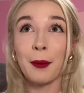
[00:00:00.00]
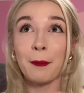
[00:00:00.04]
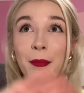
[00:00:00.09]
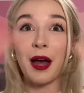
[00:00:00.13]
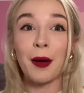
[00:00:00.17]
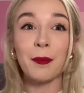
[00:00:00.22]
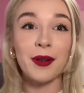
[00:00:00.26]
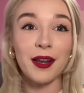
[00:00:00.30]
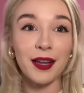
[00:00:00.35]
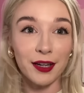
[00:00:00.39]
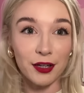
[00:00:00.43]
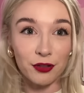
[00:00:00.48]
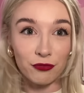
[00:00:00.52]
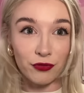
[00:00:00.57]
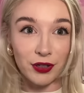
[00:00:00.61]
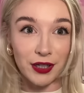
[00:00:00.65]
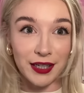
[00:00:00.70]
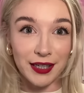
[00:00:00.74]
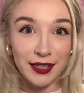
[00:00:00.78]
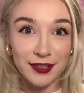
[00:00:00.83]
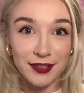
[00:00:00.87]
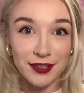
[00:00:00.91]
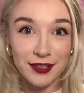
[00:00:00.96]
public
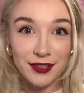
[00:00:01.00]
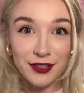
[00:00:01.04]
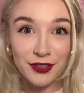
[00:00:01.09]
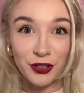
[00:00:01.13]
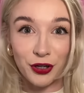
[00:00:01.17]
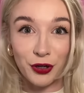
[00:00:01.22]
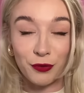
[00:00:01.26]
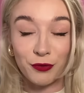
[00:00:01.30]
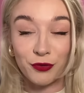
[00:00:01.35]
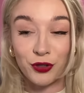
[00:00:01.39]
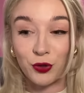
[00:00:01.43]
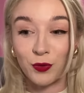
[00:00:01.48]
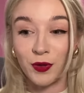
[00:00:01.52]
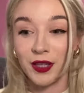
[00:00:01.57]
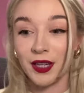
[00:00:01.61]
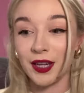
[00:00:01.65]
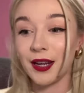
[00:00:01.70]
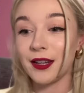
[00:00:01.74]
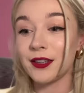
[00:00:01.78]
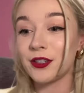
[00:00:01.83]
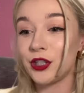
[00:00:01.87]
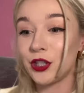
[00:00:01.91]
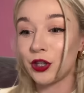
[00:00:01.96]
release. So doing the
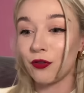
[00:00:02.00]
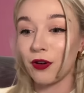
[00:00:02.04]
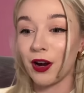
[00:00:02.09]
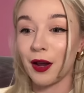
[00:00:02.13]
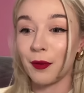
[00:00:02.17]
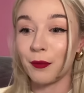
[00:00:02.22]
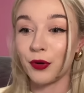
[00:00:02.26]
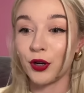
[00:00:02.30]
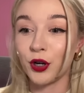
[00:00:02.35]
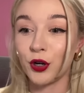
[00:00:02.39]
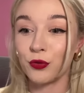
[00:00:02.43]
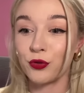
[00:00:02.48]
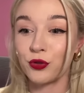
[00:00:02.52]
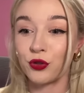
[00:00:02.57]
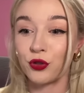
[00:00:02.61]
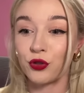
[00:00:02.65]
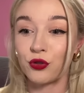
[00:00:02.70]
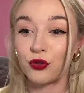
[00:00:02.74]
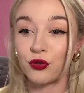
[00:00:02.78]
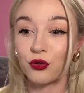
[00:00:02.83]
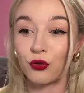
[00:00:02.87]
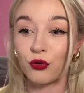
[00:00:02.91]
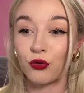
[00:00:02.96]
Instagram posts, the
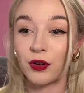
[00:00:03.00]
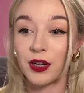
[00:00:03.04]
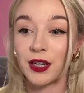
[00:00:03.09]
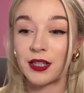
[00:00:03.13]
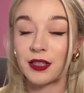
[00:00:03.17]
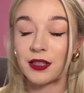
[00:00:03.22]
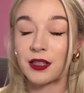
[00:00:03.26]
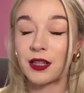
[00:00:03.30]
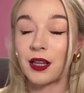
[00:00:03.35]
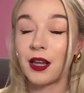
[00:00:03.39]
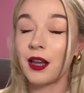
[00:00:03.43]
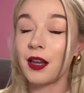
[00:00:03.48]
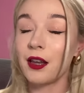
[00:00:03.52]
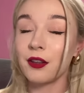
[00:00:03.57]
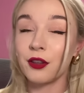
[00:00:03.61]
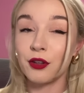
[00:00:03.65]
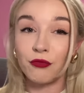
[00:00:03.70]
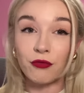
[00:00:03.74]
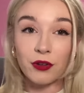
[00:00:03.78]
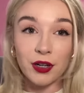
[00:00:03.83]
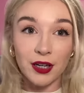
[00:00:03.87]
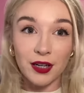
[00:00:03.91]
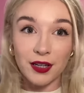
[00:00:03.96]
stories, the
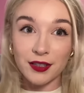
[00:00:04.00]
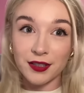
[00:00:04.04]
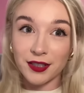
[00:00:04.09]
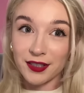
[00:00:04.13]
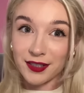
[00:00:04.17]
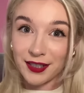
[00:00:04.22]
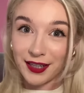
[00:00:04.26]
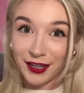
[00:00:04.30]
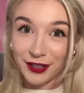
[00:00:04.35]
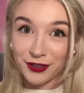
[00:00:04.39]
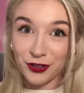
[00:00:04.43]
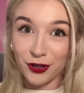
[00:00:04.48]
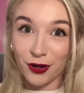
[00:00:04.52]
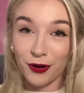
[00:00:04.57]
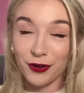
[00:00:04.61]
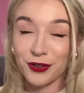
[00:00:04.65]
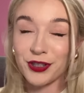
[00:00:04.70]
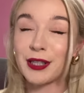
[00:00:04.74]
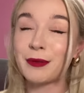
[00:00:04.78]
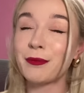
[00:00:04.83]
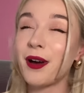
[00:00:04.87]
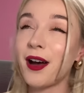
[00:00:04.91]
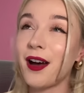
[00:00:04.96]
reels, the TikToks,
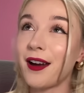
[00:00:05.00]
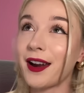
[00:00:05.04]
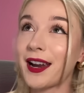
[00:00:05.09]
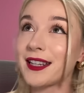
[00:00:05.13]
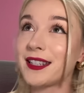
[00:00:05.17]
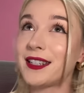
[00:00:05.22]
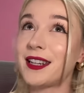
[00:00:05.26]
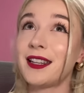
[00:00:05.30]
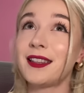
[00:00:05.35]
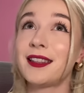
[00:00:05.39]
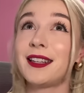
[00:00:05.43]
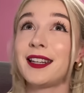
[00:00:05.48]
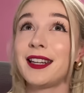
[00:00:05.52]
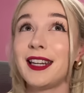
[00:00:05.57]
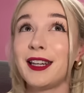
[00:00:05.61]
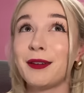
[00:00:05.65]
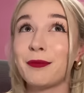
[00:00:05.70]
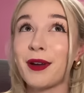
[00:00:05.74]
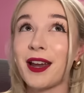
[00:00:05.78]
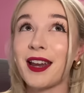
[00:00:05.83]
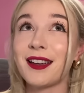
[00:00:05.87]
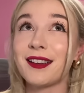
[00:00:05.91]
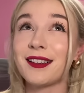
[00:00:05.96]
the marketing, the
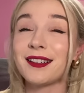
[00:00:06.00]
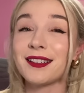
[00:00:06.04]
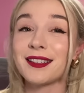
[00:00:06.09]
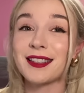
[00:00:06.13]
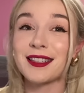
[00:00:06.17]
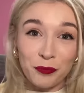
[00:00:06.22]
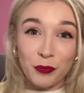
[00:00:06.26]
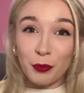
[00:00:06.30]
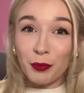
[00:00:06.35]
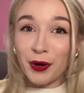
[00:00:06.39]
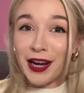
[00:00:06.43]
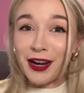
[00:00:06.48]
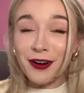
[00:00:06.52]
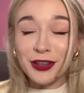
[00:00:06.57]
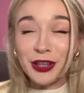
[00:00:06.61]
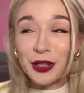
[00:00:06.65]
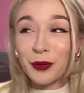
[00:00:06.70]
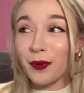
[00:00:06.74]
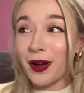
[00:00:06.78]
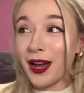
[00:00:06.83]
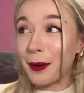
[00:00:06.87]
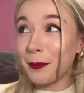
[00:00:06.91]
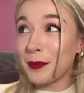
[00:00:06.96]
emails, preparing the
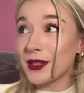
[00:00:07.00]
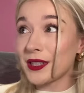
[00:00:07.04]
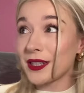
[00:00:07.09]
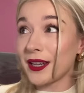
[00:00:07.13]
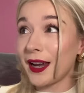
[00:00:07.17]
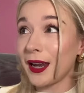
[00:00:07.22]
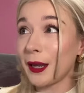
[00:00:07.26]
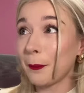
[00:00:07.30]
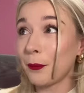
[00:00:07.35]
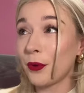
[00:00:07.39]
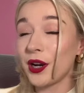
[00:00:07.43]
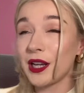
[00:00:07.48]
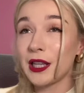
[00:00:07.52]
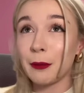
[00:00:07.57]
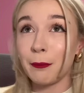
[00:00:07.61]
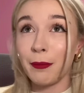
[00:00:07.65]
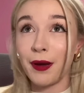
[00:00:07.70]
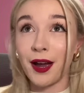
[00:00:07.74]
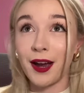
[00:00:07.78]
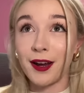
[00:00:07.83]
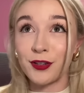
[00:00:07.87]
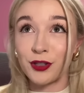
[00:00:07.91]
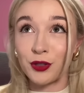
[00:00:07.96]
website, putting the
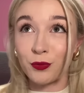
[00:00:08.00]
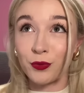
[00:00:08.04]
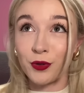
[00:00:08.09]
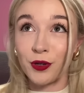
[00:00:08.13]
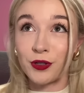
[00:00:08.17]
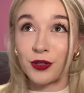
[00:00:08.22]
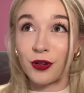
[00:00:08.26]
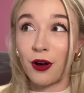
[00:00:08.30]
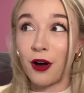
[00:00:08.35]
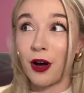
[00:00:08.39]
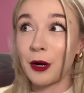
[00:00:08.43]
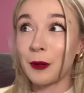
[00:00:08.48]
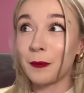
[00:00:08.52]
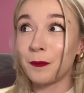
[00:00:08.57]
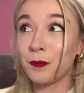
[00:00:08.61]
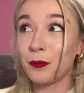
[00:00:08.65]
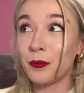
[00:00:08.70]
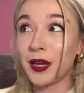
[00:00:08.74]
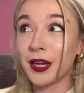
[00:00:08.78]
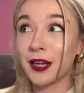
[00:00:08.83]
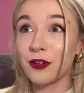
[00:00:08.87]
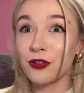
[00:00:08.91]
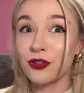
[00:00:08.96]
password on,
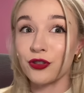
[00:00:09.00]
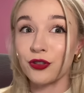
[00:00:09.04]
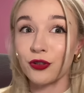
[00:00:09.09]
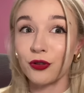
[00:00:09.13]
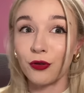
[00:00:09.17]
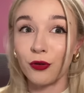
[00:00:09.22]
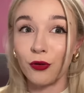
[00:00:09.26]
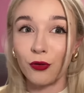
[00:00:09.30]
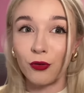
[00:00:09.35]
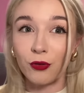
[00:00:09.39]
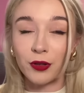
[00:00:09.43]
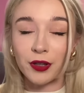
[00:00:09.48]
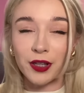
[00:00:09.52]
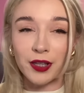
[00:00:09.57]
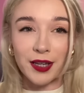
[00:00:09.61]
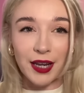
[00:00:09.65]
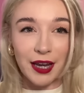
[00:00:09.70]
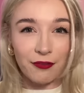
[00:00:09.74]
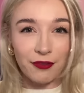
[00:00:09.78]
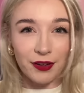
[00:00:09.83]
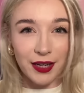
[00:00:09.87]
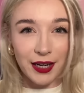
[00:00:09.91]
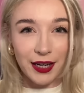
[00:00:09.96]
making sure all the
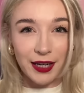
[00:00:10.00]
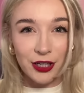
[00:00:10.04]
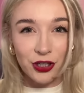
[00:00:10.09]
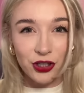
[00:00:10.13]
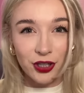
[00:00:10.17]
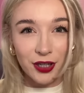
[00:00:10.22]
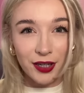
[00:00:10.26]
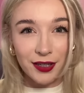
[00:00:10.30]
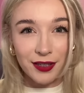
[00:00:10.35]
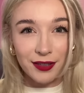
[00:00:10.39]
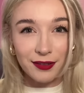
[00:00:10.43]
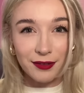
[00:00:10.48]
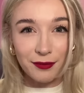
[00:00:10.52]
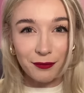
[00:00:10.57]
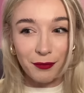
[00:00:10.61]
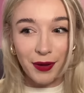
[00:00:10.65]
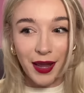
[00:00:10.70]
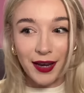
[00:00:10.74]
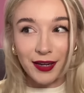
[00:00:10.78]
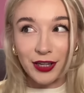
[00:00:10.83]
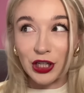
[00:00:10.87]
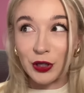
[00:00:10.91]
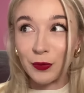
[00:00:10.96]
navigation
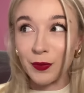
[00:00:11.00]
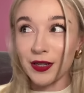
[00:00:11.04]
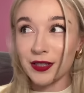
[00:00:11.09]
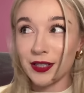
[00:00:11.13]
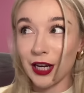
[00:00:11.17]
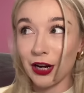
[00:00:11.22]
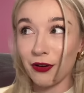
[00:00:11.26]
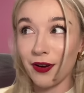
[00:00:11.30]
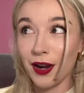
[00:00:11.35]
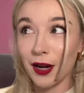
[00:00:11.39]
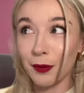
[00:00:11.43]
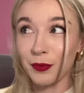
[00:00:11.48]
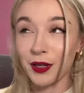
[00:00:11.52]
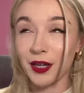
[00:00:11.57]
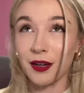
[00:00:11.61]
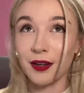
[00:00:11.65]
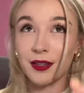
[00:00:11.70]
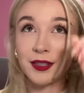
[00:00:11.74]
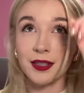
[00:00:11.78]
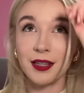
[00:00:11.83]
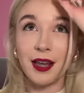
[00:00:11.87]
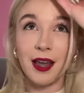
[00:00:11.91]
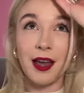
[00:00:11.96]
menu is correct
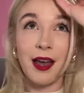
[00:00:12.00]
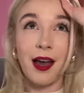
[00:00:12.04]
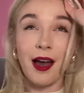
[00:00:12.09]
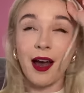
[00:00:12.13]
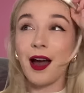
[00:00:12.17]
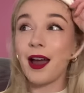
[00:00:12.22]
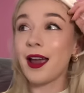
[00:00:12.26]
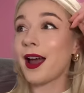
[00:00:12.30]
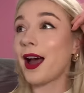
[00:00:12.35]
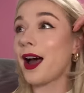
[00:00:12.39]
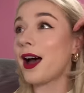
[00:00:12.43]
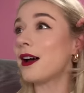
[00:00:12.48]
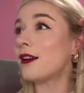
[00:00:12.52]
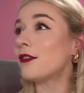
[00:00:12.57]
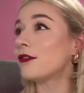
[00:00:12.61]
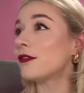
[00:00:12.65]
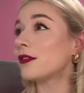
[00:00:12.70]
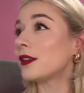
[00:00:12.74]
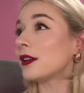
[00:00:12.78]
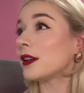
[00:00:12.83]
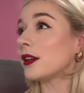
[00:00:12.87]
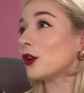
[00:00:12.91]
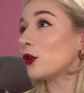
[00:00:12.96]
because I have,
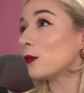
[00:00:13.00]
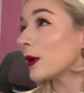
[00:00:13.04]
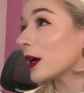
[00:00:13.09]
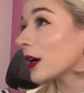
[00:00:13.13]
oh my